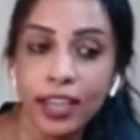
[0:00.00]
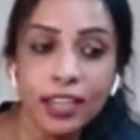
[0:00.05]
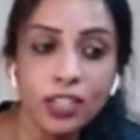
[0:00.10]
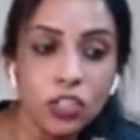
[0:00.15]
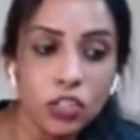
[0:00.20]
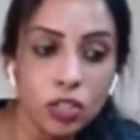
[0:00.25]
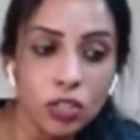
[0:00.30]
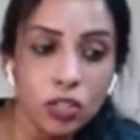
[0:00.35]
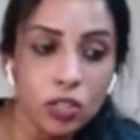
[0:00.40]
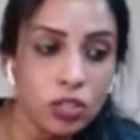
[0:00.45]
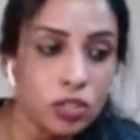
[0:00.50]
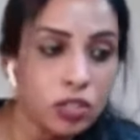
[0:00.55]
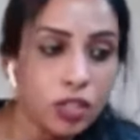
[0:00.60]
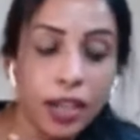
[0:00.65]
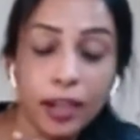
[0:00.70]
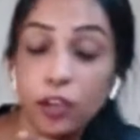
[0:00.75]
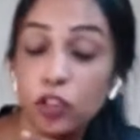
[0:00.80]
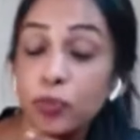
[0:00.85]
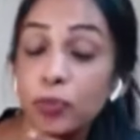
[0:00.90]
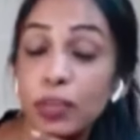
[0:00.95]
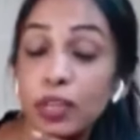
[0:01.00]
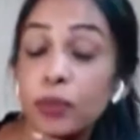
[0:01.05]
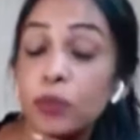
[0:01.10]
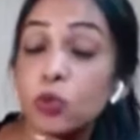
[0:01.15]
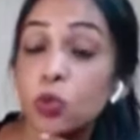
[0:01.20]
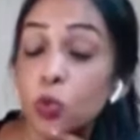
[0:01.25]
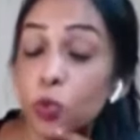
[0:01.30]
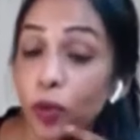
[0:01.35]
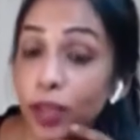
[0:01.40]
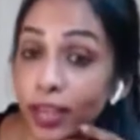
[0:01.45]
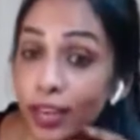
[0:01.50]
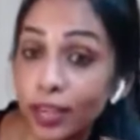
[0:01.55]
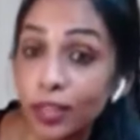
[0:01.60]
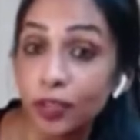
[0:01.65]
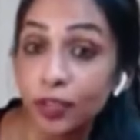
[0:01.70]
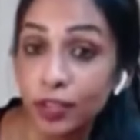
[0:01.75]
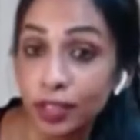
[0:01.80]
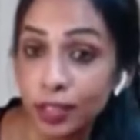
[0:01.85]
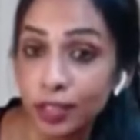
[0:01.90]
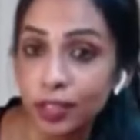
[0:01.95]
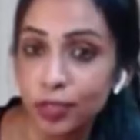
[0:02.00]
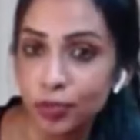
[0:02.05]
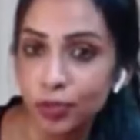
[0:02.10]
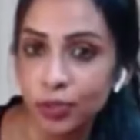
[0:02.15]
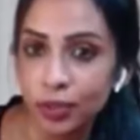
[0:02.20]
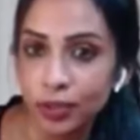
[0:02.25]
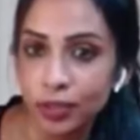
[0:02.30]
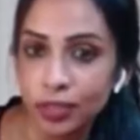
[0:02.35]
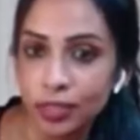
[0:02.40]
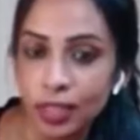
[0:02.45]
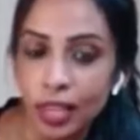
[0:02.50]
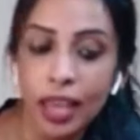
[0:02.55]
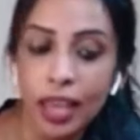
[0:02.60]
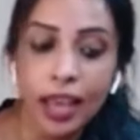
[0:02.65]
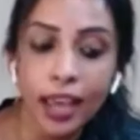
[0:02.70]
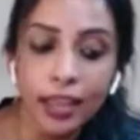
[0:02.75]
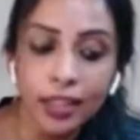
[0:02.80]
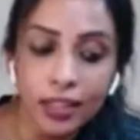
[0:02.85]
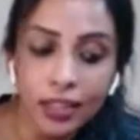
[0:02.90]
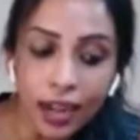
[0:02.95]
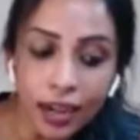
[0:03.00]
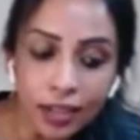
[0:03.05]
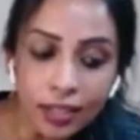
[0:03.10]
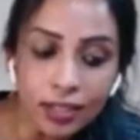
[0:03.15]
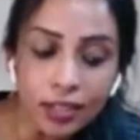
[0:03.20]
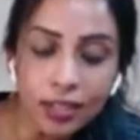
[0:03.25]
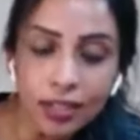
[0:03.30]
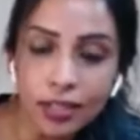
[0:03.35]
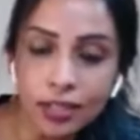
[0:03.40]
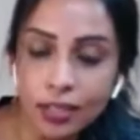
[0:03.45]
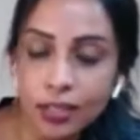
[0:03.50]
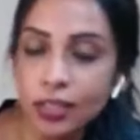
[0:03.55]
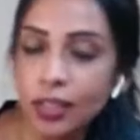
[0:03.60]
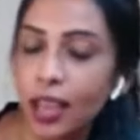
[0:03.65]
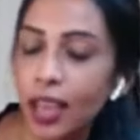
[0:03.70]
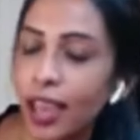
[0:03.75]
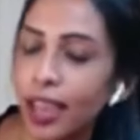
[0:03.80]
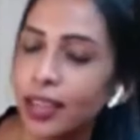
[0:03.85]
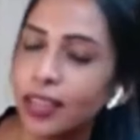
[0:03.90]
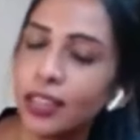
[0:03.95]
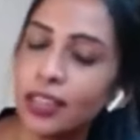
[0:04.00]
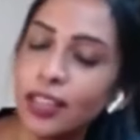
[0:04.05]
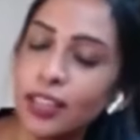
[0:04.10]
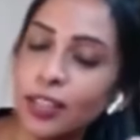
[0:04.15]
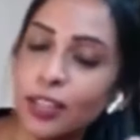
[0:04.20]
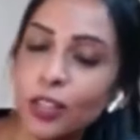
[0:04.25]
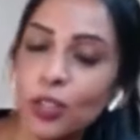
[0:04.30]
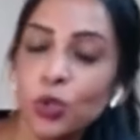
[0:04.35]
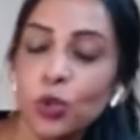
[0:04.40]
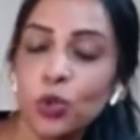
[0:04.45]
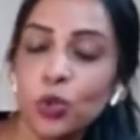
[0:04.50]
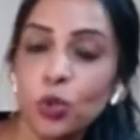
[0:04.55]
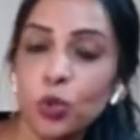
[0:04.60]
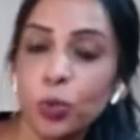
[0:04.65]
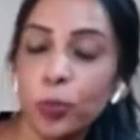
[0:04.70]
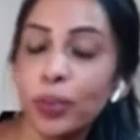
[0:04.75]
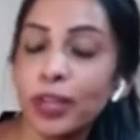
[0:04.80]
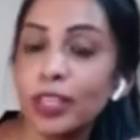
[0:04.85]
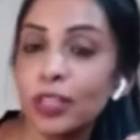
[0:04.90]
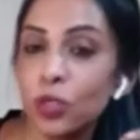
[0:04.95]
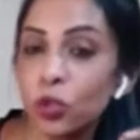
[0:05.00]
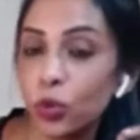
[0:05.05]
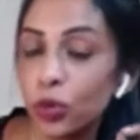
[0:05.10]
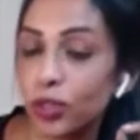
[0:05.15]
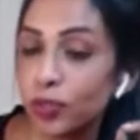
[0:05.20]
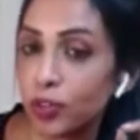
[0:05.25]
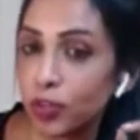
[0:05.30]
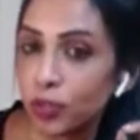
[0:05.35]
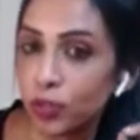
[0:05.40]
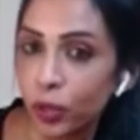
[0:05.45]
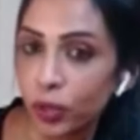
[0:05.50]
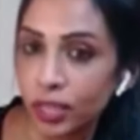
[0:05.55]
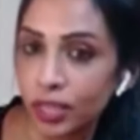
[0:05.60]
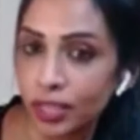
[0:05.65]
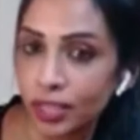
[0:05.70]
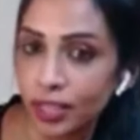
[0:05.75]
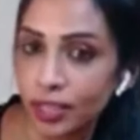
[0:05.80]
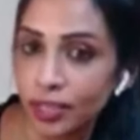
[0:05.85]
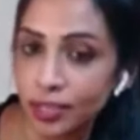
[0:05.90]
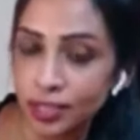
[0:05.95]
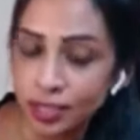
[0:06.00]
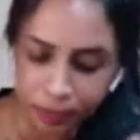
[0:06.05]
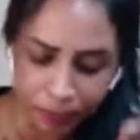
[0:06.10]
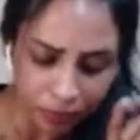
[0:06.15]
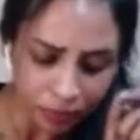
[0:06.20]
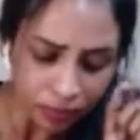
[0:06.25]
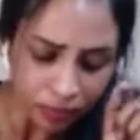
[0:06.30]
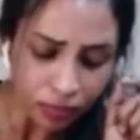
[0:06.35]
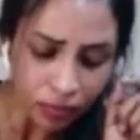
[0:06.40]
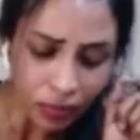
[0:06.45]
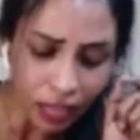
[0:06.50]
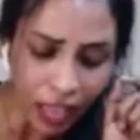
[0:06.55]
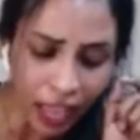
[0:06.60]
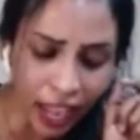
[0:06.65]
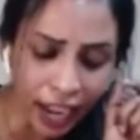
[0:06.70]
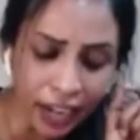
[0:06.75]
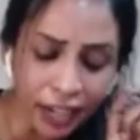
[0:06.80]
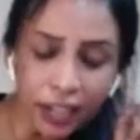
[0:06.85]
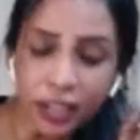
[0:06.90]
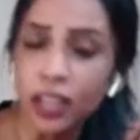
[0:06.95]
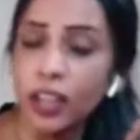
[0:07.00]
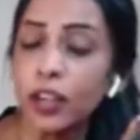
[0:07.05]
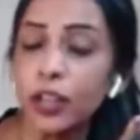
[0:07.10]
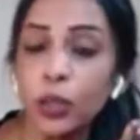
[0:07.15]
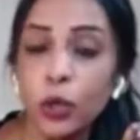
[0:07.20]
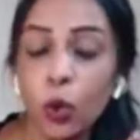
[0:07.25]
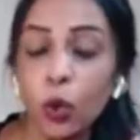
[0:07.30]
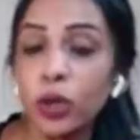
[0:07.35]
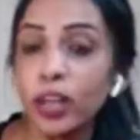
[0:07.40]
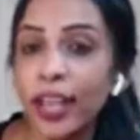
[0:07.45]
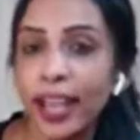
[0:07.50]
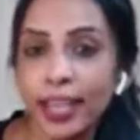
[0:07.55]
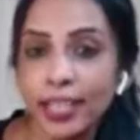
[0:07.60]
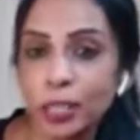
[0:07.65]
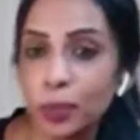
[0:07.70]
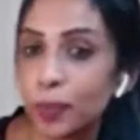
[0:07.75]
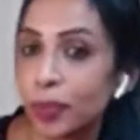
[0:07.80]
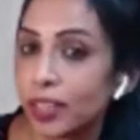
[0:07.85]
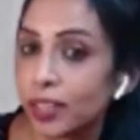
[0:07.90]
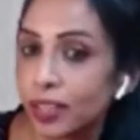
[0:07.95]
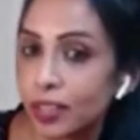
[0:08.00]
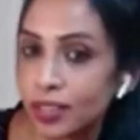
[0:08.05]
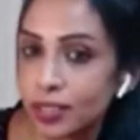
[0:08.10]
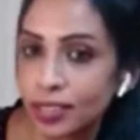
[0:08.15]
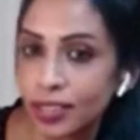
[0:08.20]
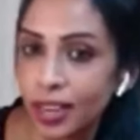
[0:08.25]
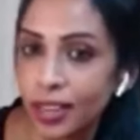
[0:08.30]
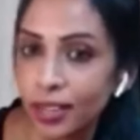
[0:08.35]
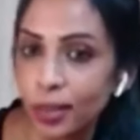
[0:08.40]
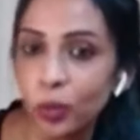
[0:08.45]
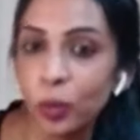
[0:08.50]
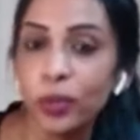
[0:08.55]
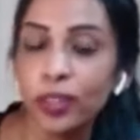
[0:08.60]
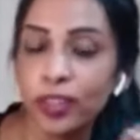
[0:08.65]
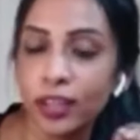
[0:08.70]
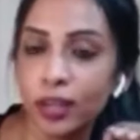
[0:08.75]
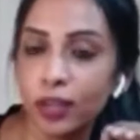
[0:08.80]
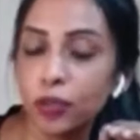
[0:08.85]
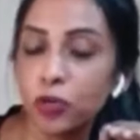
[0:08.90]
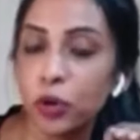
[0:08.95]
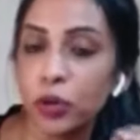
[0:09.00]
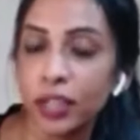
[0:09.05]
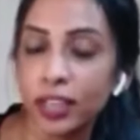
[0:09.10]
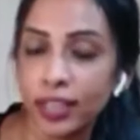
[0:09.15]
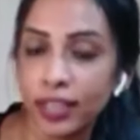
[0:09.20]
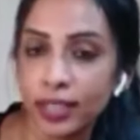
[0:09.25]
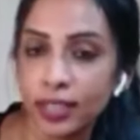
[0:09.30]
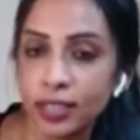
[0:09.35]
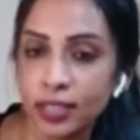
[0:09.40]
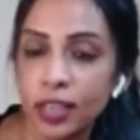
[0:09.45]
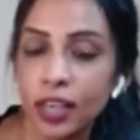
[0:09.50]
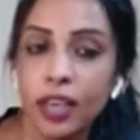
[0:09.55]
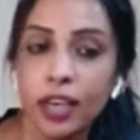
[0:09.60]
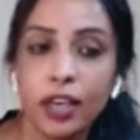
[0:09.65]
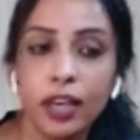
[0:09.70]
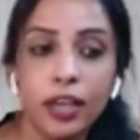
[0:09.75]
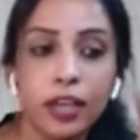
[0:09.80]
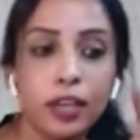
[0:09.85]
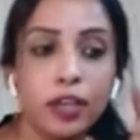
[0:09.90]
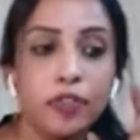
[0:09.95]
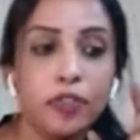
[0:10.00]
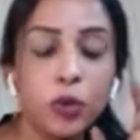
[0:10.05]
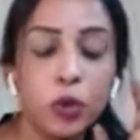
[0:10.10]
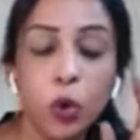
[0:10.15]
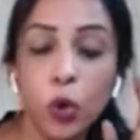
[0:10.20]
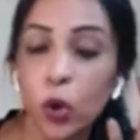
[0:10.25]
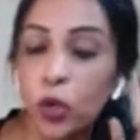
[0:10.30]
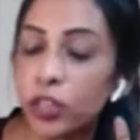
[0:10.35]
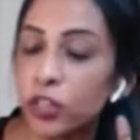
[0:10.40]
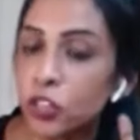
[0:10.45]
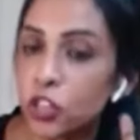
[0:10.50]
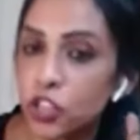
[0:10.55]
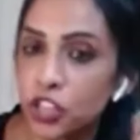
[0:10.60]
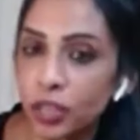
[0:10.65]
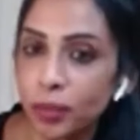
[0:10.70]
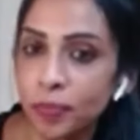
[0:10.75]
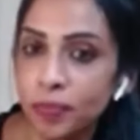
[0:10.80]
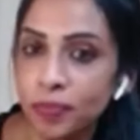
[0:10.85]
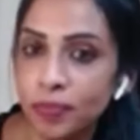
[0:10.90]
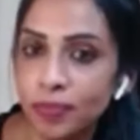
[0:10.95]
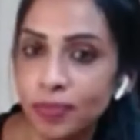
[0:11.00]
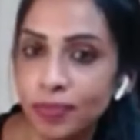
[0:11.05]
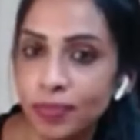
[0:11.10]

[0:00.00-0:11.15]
it just kind of becomes very difficult for us. And that is the reason anything that you do, please do it for 40 days. and don't expect the result within 40 days. If you go to gym,